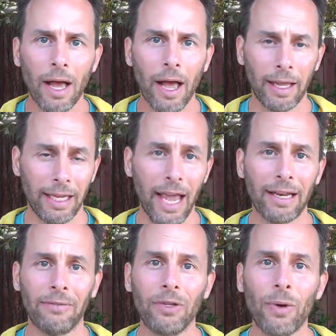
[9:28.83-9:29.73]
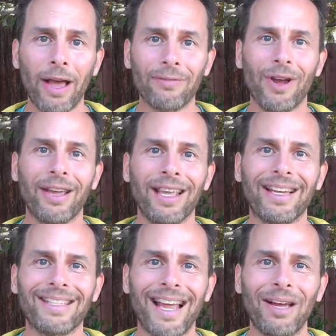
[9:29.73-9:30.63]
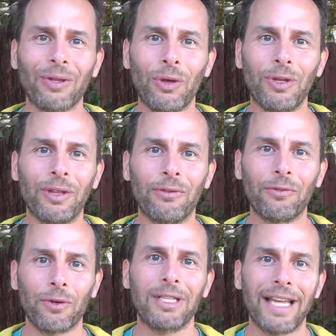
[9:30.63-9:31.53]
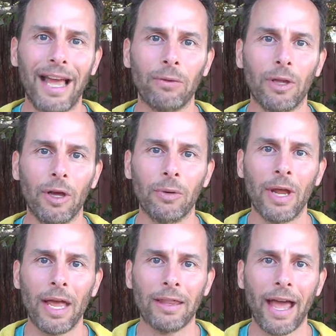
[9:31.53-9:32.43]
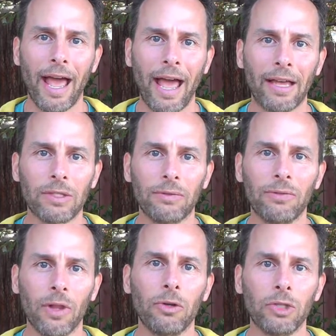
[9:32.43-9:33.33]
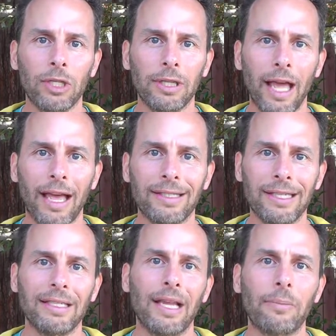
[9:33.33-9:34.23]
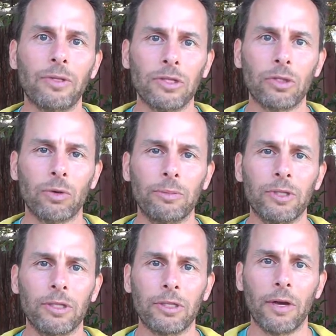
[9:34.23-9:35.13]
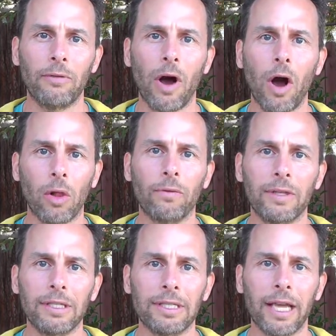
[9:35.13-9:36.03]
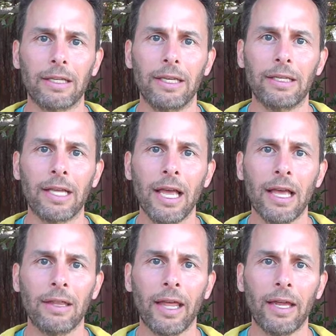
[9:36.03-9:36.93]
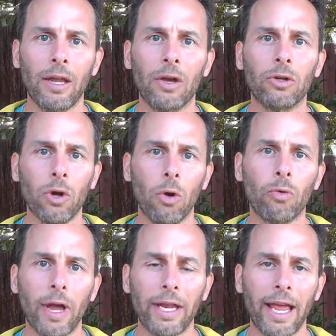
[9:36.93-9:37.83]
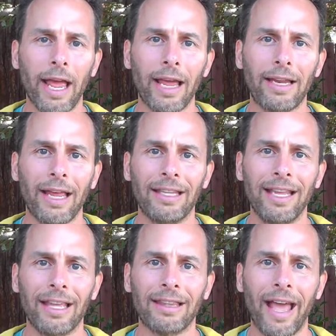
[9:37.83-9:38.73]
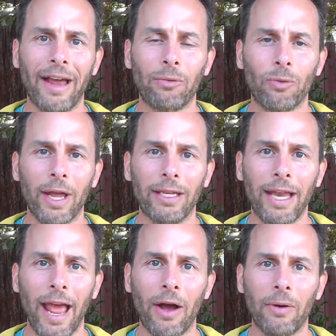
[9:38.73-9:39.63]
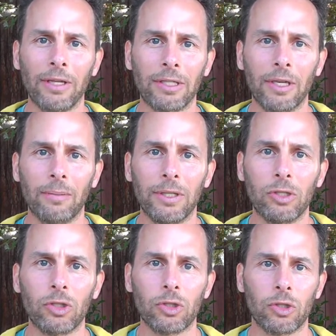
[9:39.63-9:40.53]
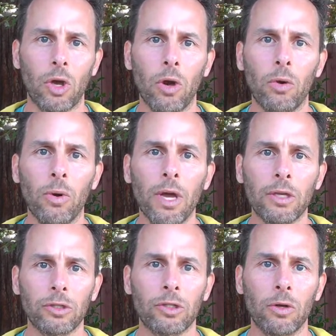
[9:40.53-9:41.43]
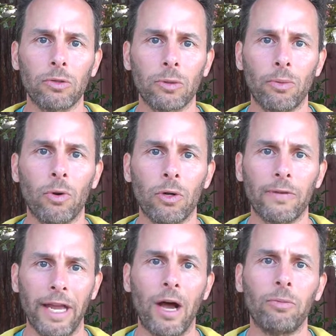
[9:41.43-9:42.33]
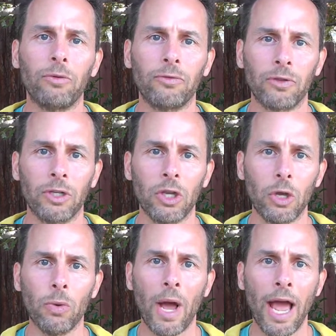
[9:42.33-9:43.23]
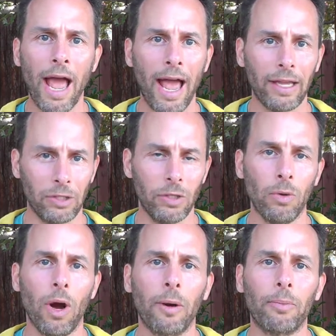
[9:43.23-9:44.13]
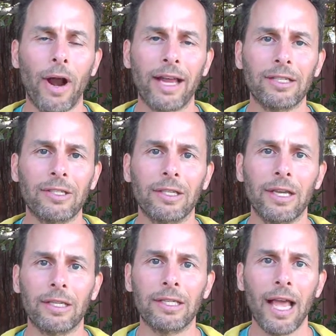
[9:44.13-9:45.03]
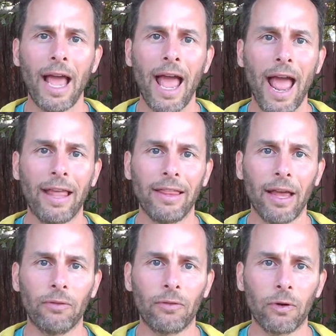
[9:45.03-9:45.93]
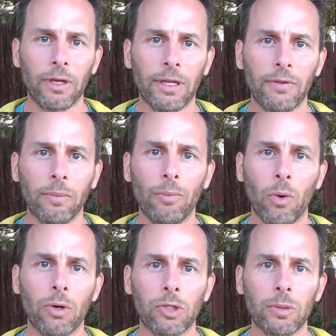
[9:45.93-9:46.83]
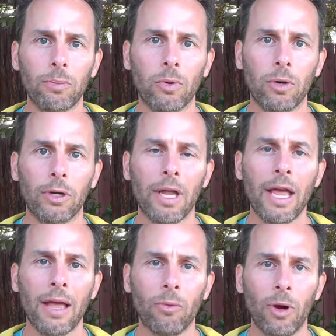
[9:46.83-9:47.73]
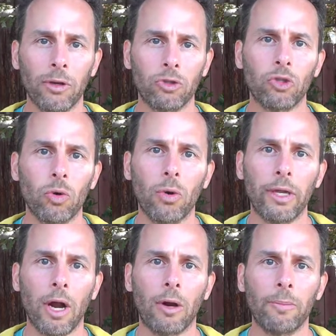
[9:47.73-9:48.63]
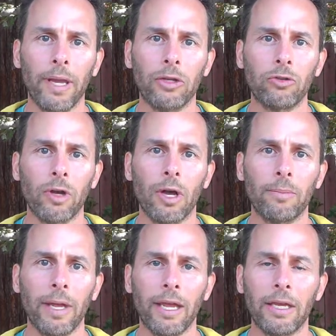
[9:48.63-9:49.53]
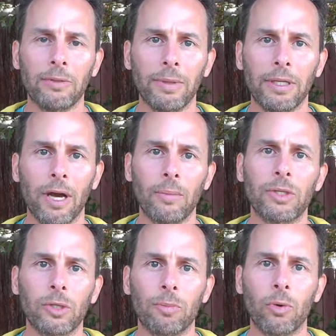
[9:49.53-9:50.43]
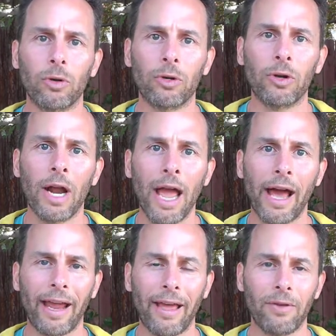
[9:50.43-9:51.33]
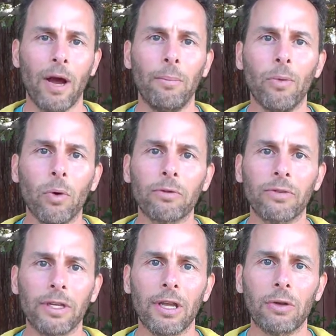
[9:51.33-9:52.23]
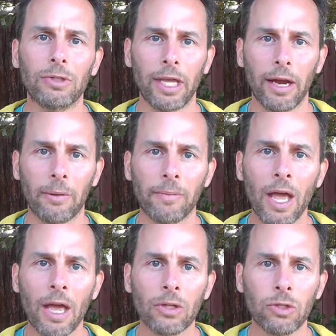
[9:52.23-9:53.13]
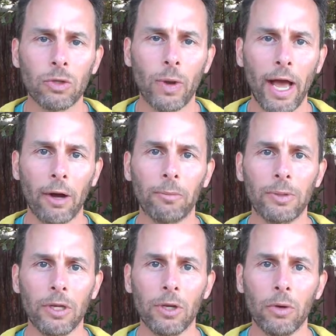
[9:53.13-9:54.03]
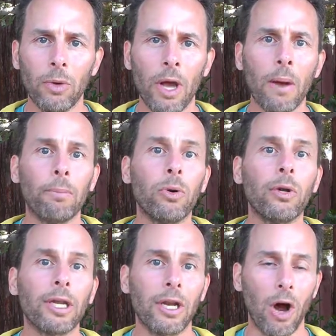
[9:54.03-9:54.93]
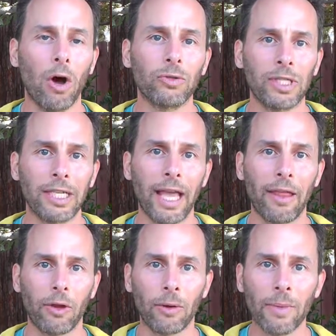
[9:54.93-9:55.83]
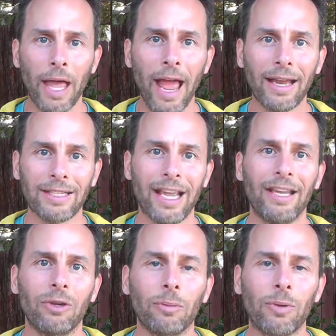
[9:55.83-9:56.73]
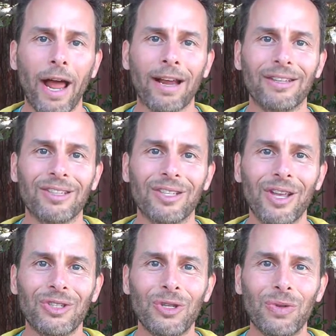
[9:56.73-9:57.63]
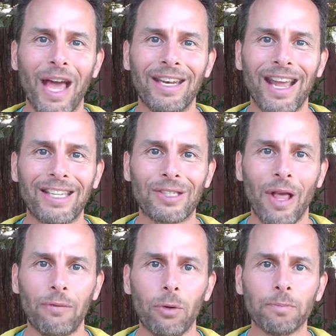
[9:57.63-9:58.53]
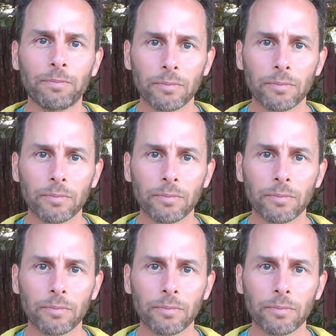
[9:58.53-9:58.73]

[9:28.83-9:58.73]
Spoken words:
again, if you have not yet downloaded the free download that has a flow sheet that has in-depth descriptions of all of these techniques, then go right ahead and get that right now. It's going to be so supportive and helpful for you as you are practicing this. And then for even more support, well, join our Patreon page, become a supporter, and I have got more videos there to help you put it all together and take your practice to that next level.